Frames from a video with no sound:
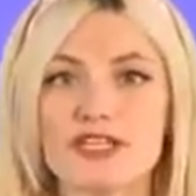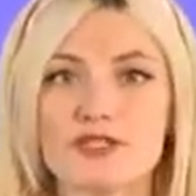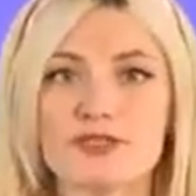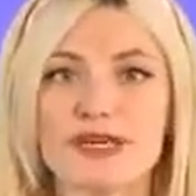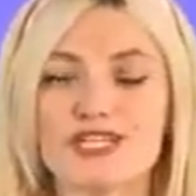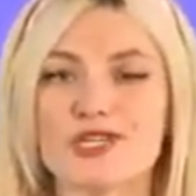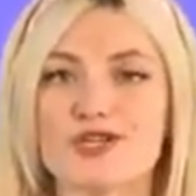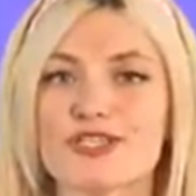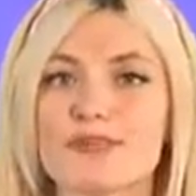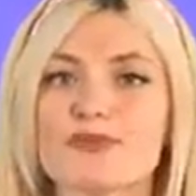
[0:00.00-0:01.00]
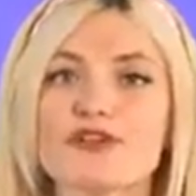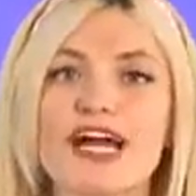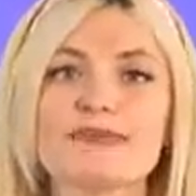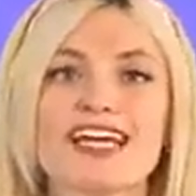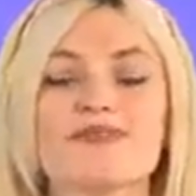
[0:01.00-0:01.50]
videos, make sure you're
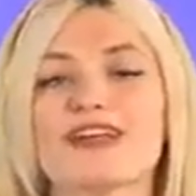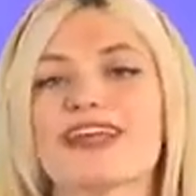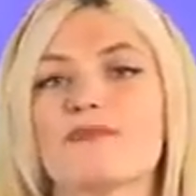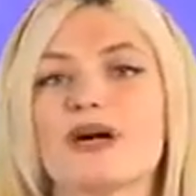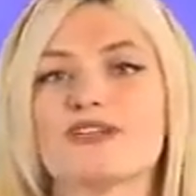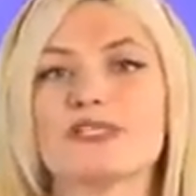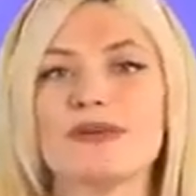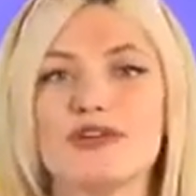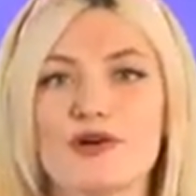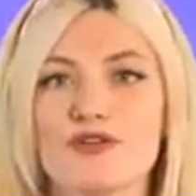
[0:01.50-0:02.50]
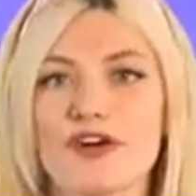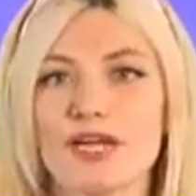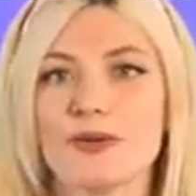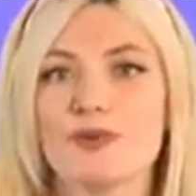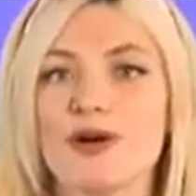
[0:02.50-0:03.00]
subscribed and ring that bell to be
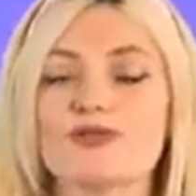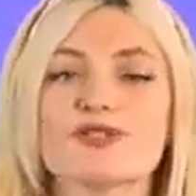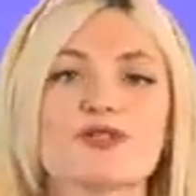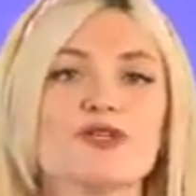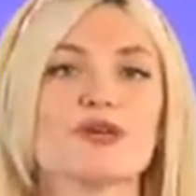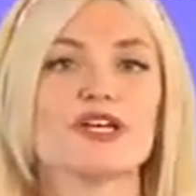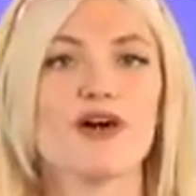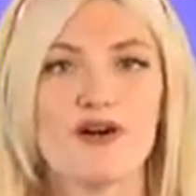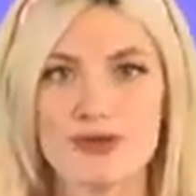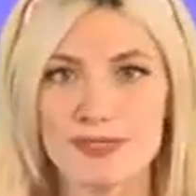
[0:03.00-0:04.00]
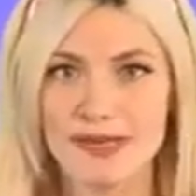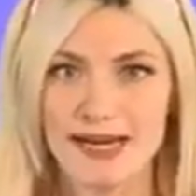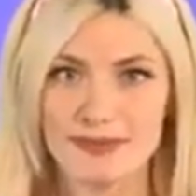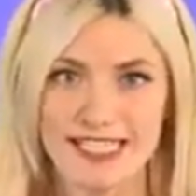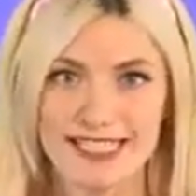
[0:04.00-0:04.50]
notified when we post so you can always be
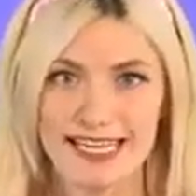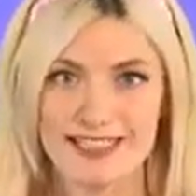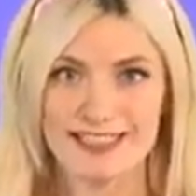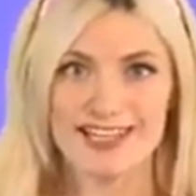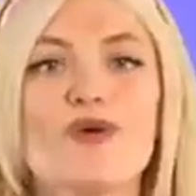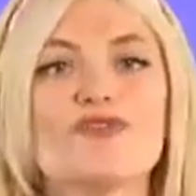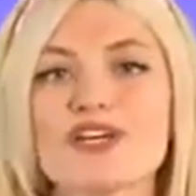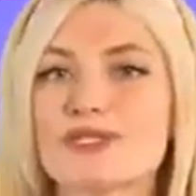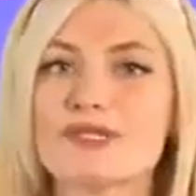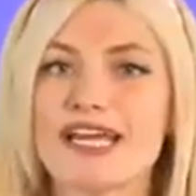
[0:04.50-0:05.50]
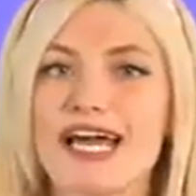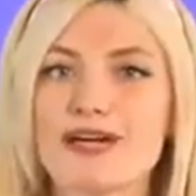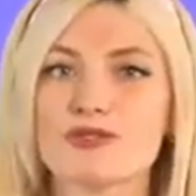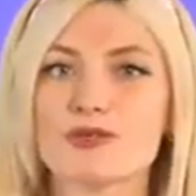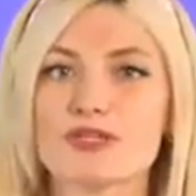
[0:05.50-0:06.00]
up to date. We've also done
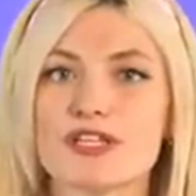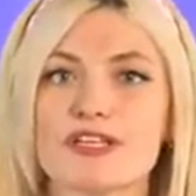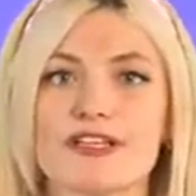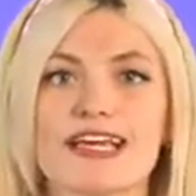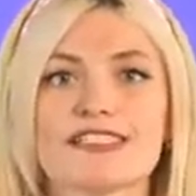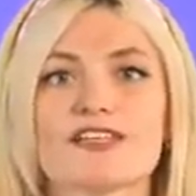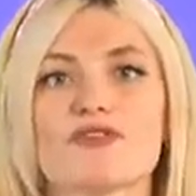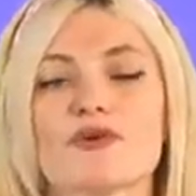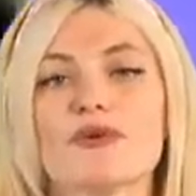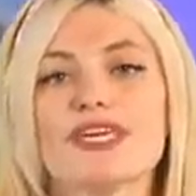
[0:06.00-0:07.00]
house tours on the likes of The